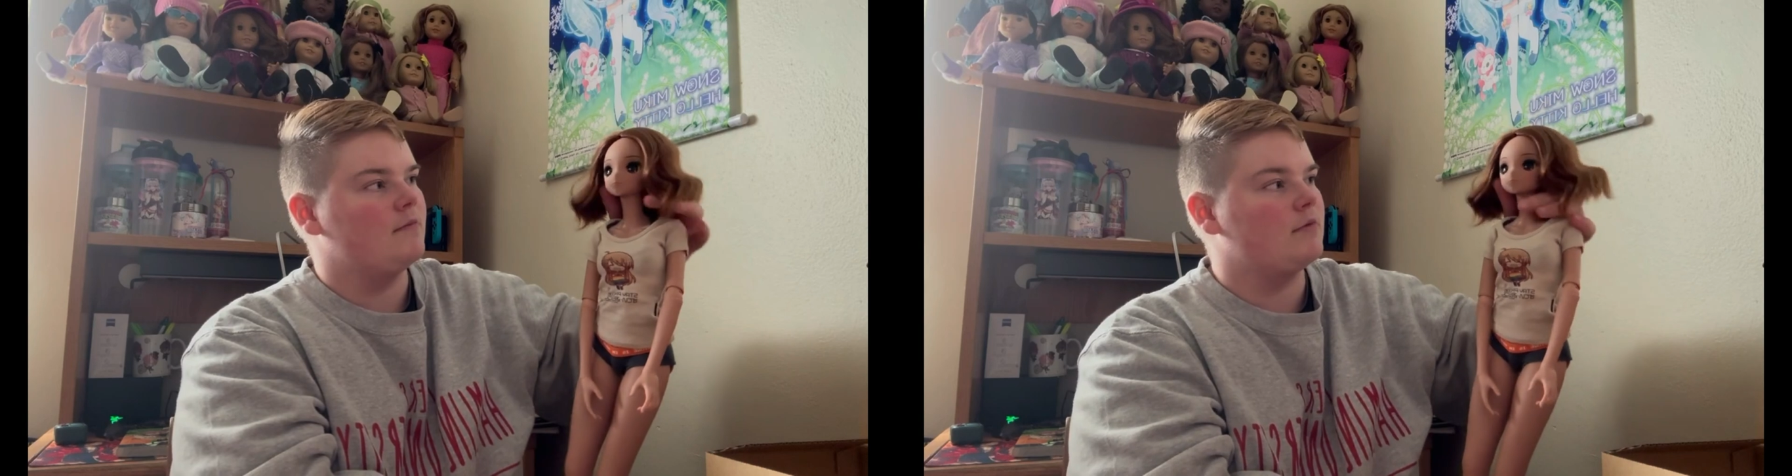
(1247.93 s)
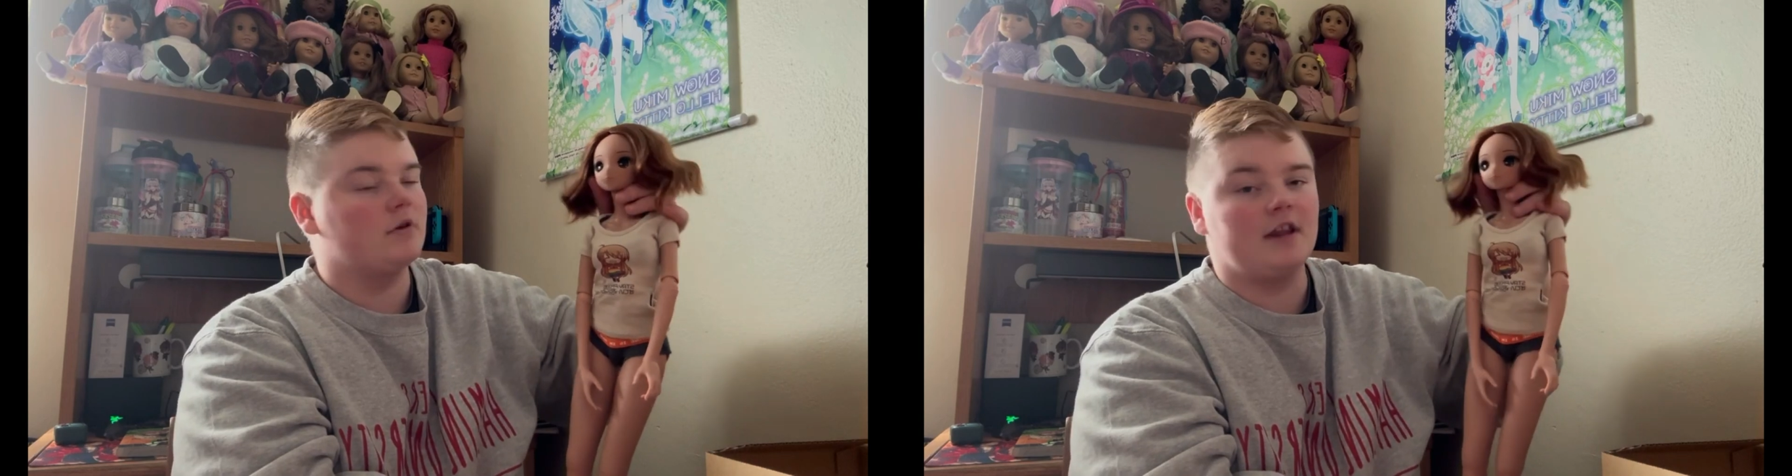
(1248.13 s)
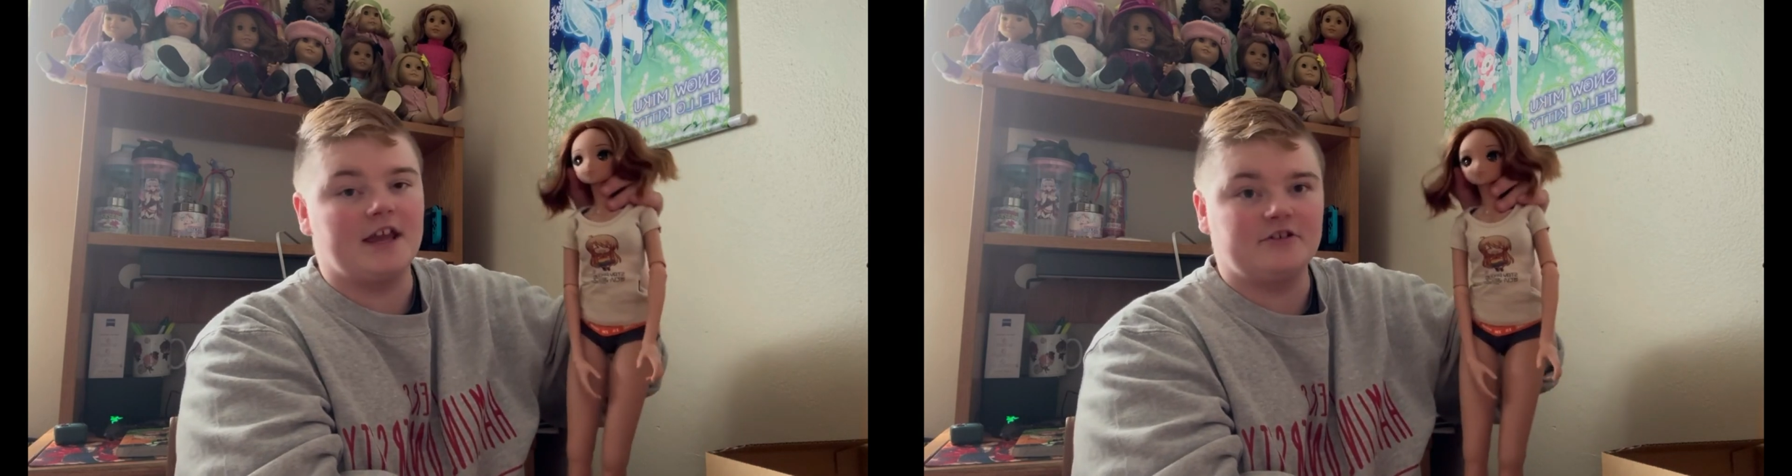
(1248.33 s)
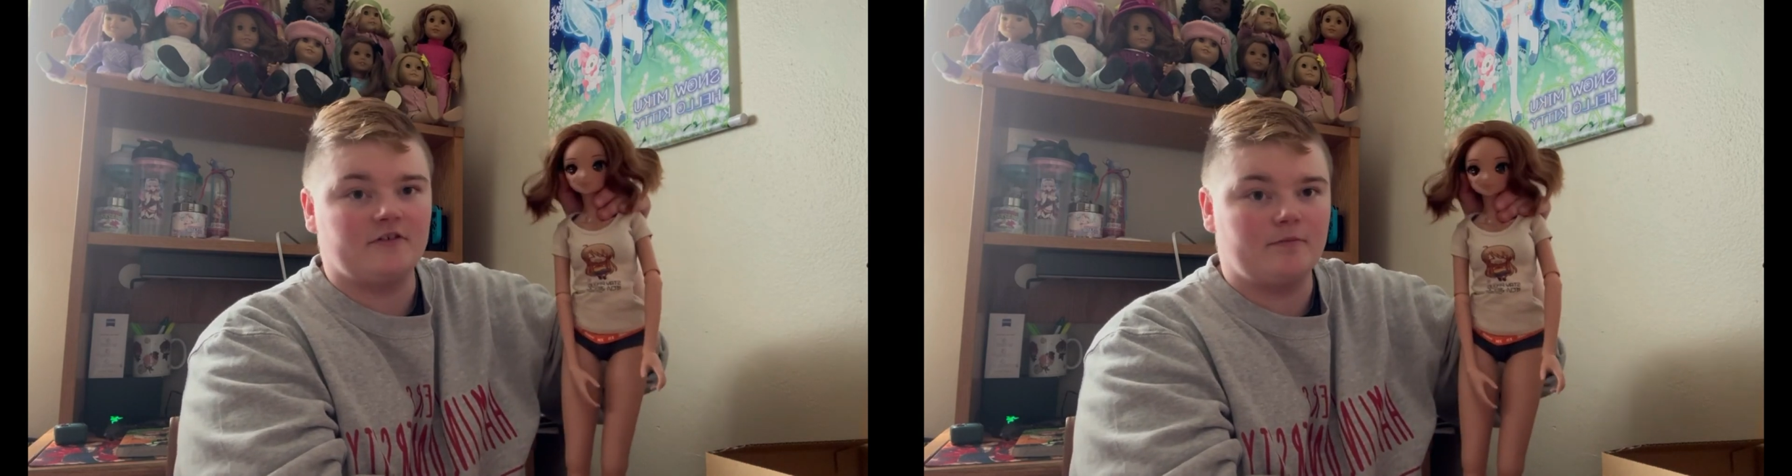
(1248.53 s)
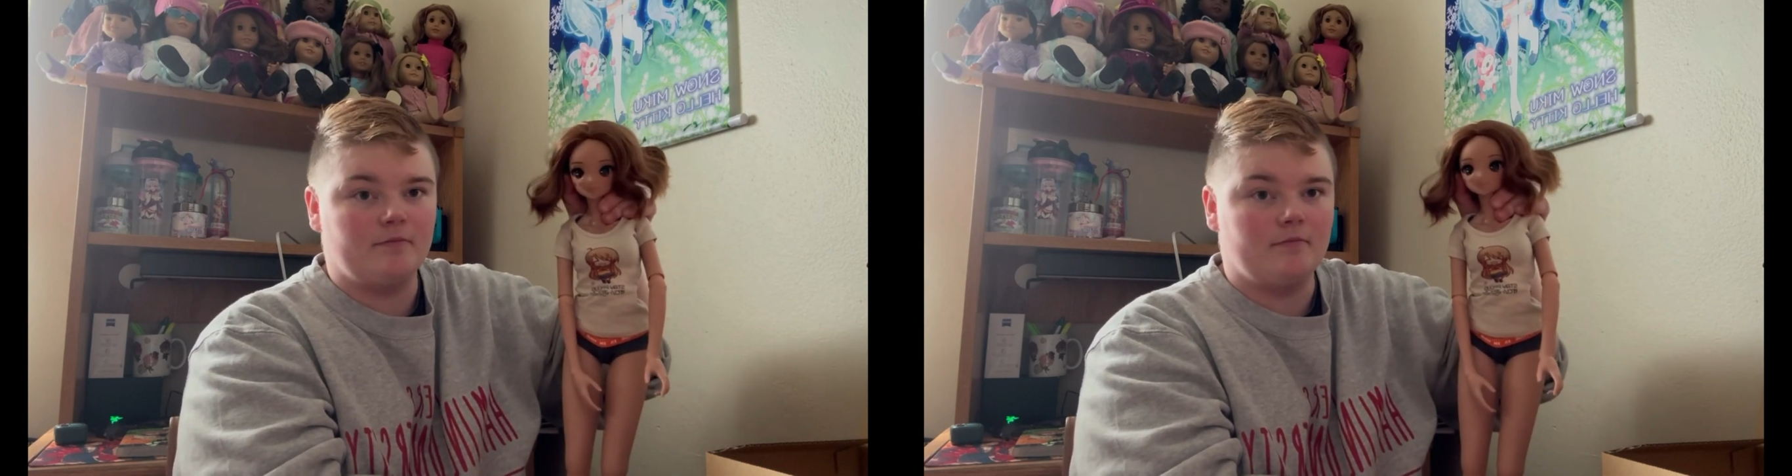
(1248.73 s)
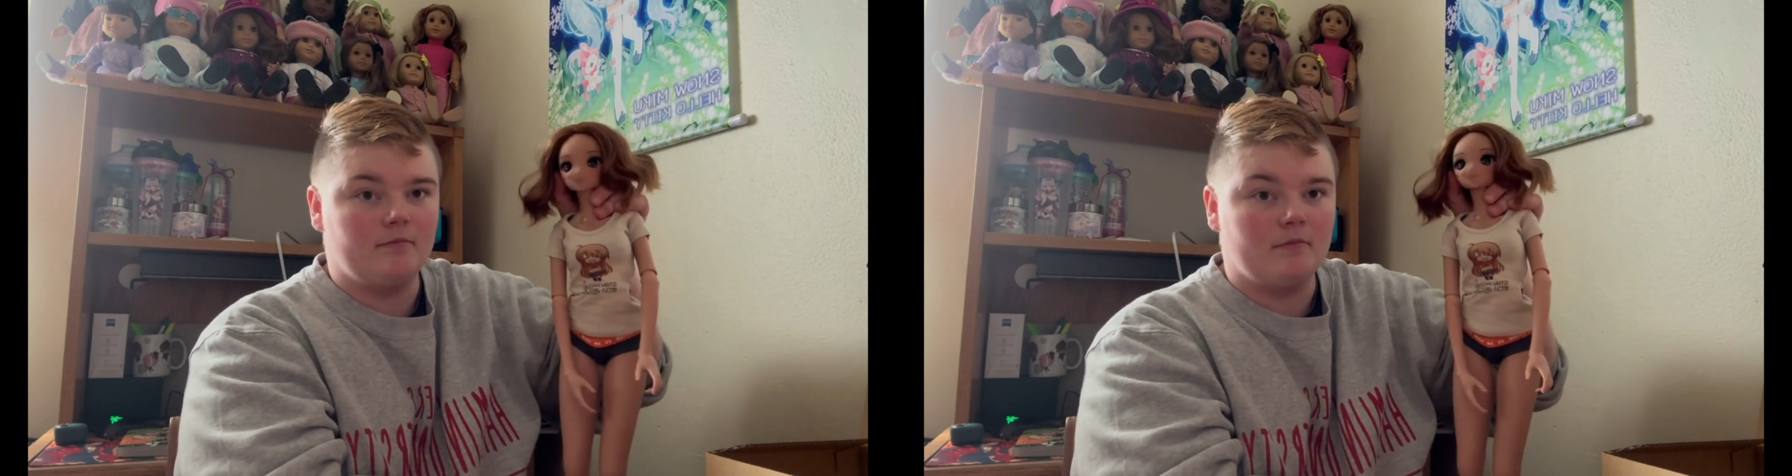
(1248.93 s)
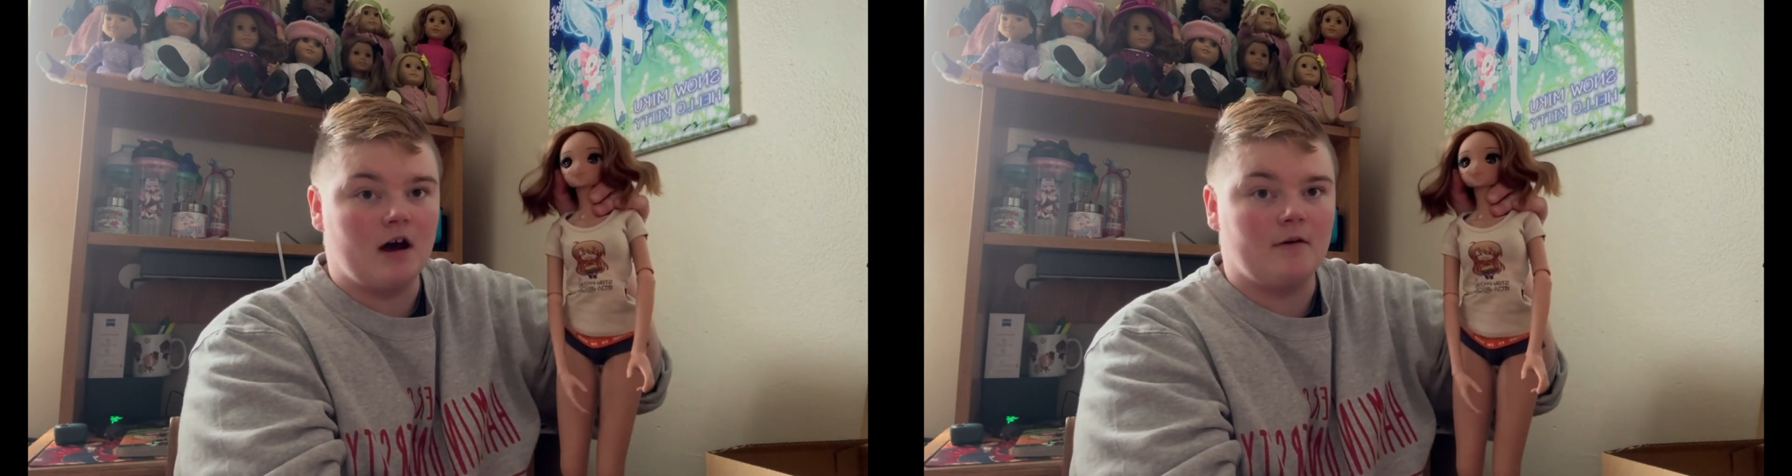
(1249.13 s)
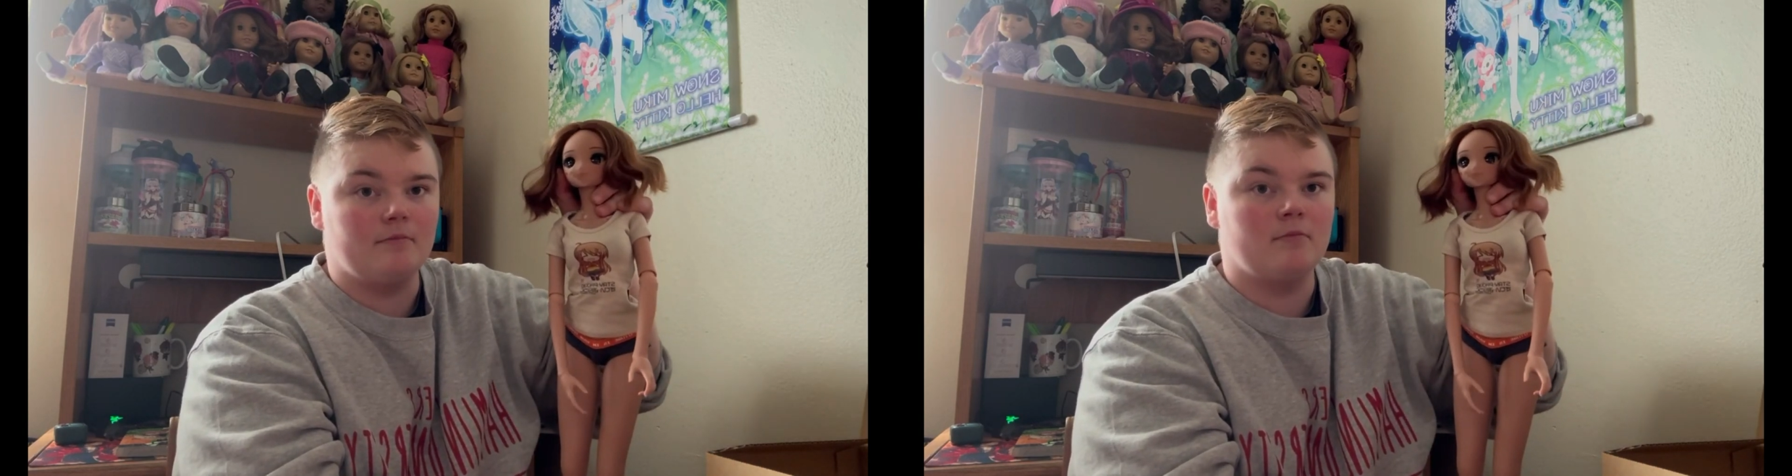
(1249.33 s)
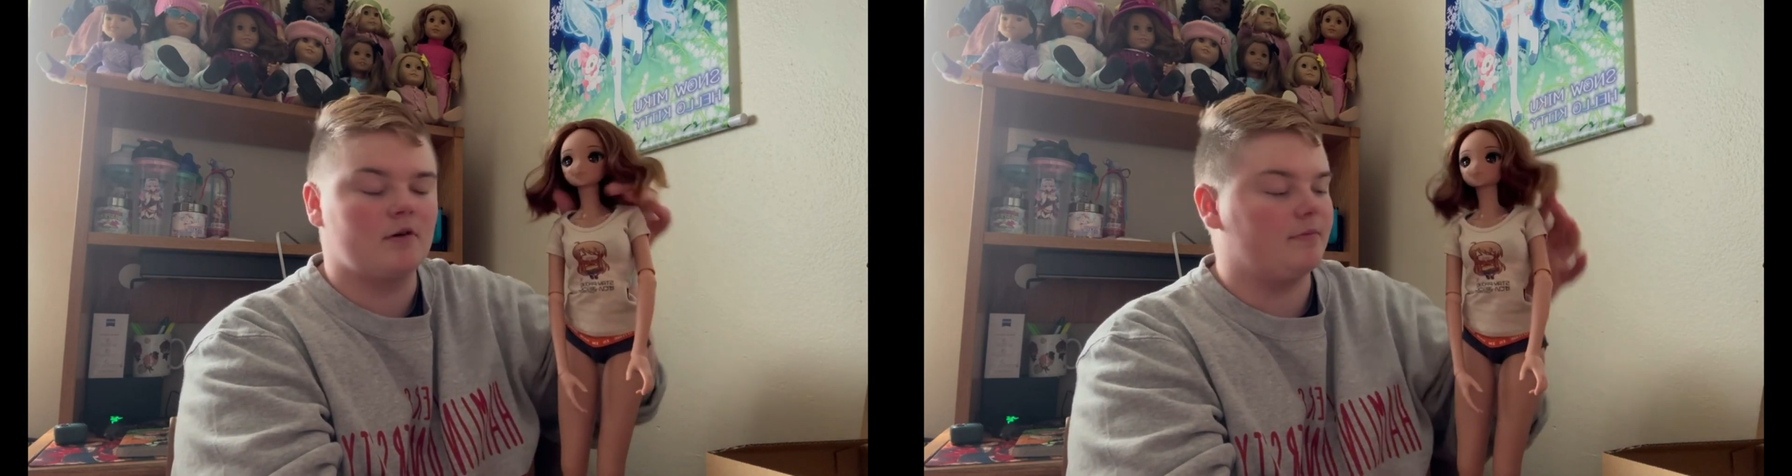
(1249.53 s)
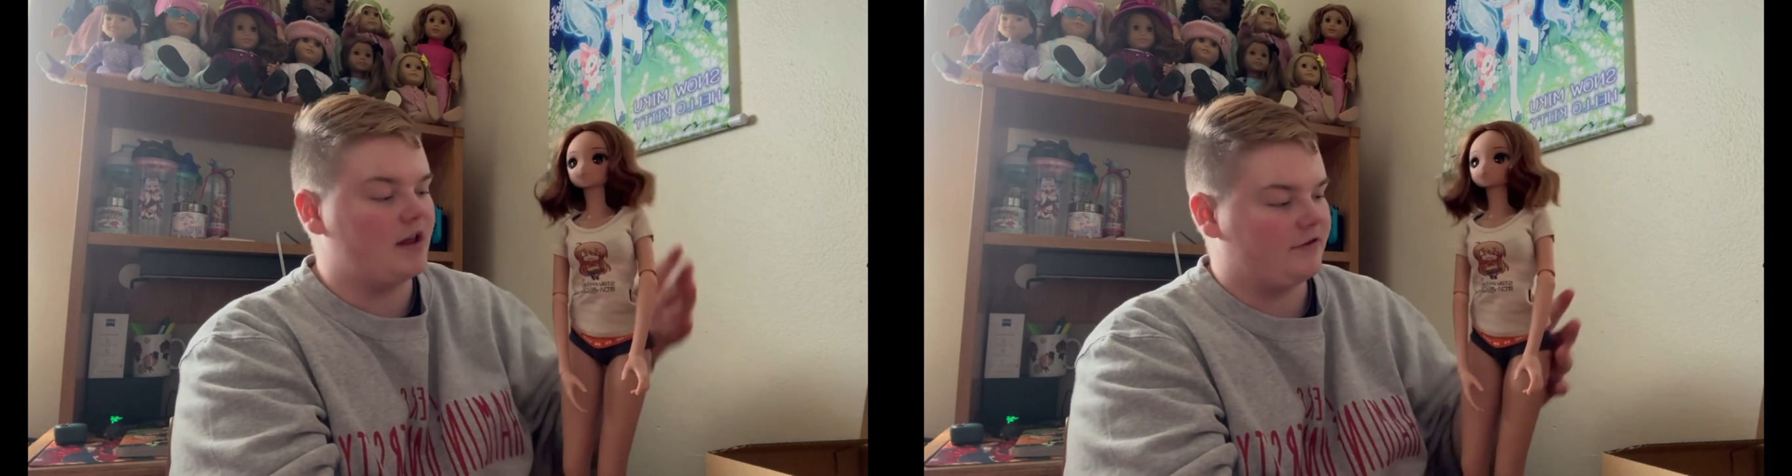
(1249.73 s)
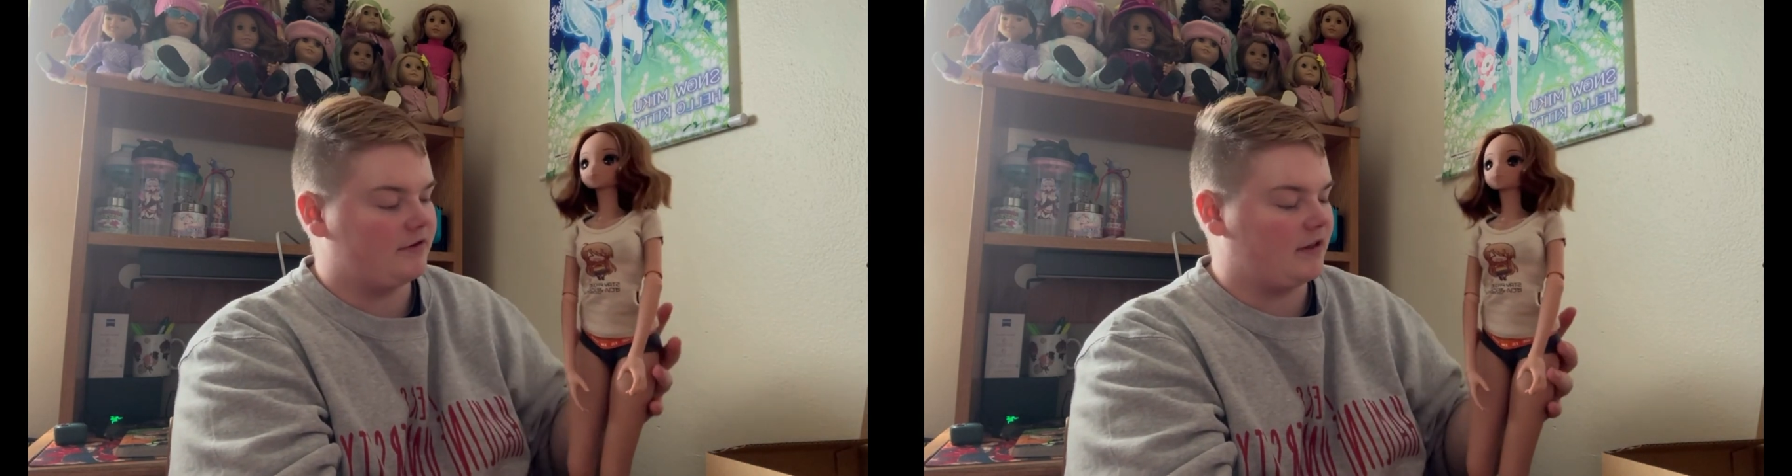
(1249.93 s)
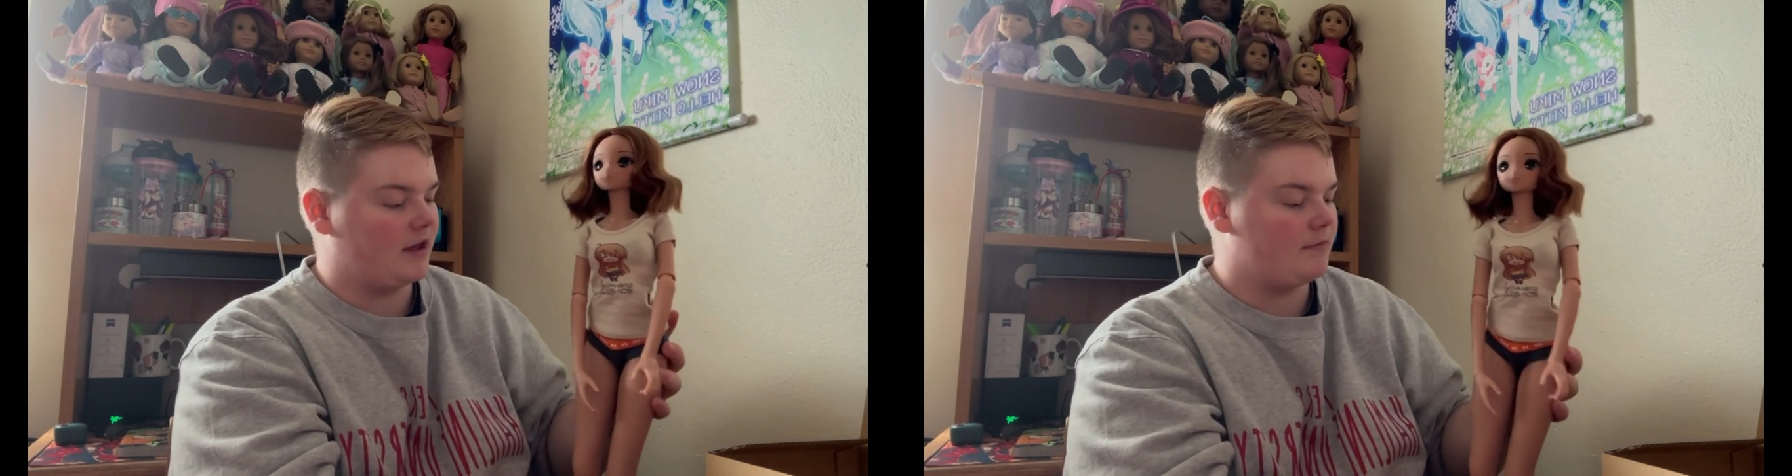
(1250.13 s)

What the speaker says: more like just, more plus